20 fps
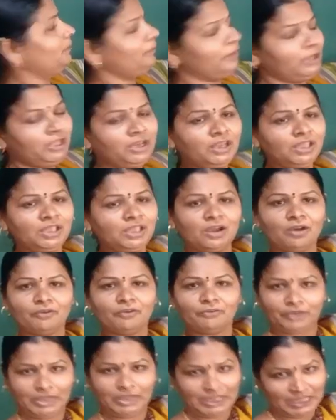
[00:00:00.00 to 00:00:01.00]
meaning
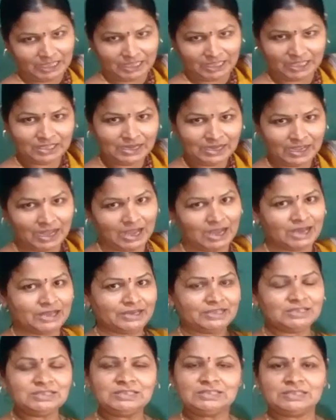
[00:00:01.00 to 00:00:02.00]
of air
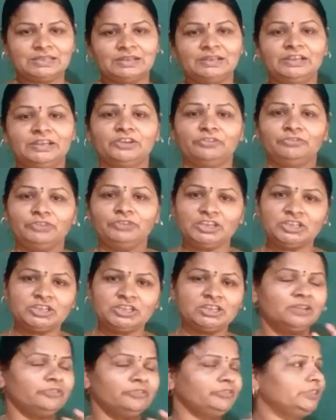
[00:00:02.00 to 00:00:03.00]
RS
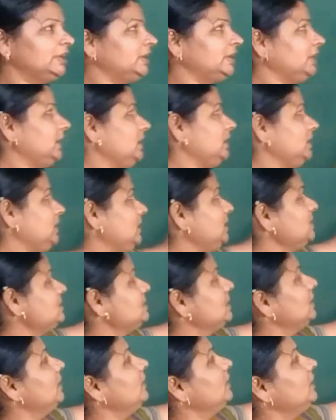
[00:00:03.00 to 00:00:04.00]
definition of the
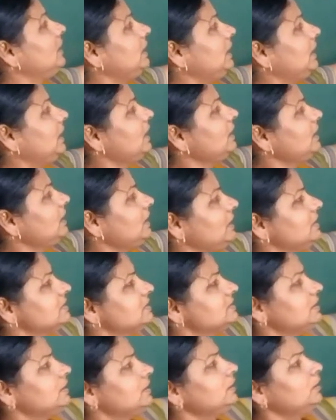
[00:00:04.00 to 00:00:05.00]
air
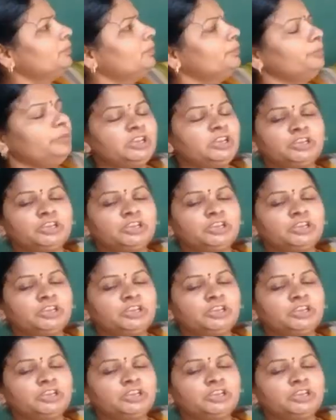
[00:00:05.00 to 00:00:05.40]
is a